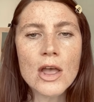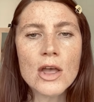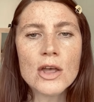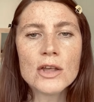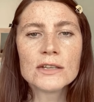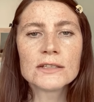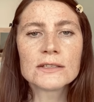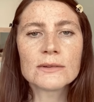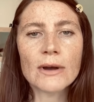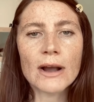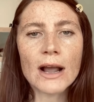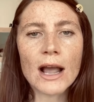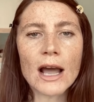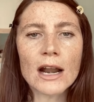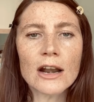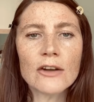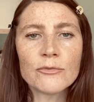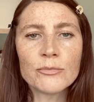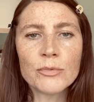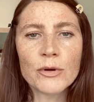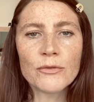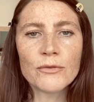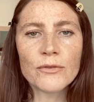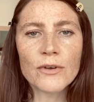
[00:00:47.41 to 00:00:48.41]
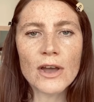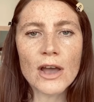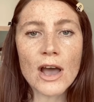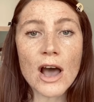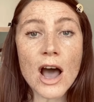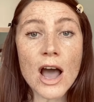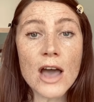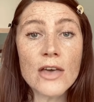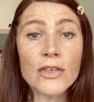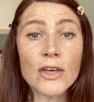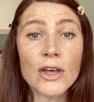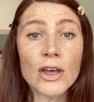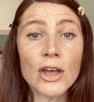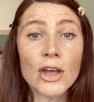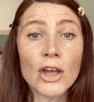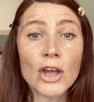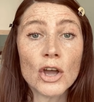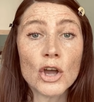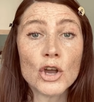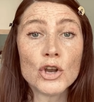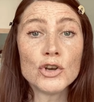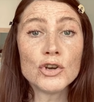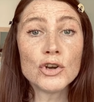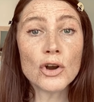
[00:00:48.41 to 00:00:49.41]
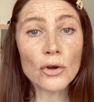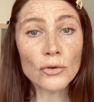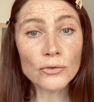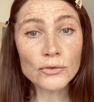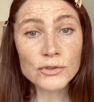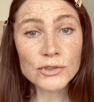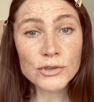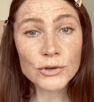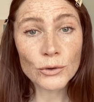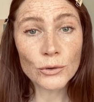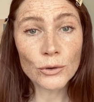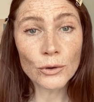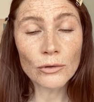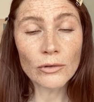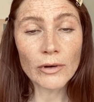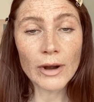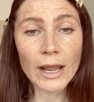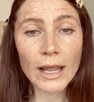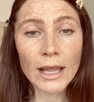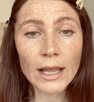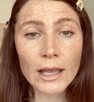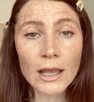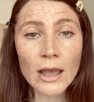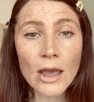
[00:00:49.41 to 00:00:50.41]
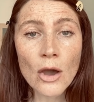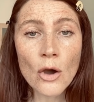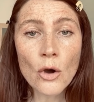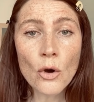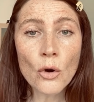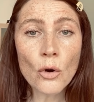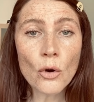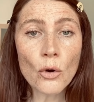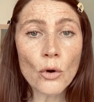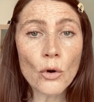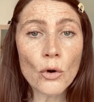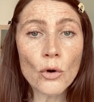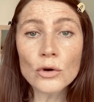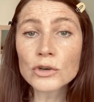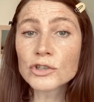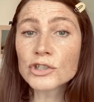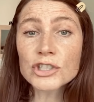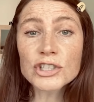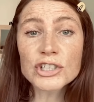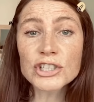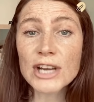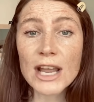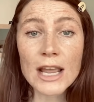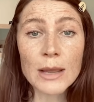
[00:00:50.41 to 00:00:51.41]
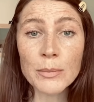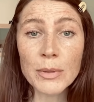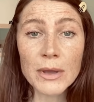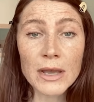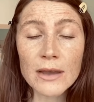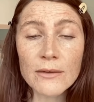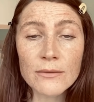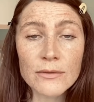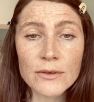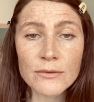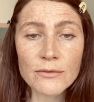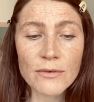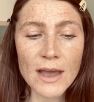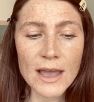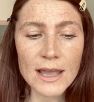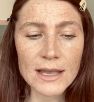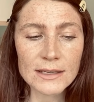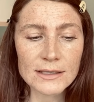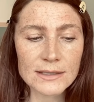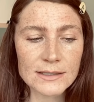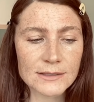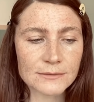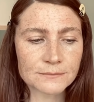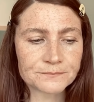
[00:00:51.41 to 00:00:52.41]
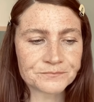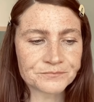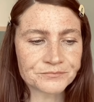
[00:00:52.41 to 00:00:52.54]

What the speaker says: So I kind of prefer either non-touring or just shaping of the face.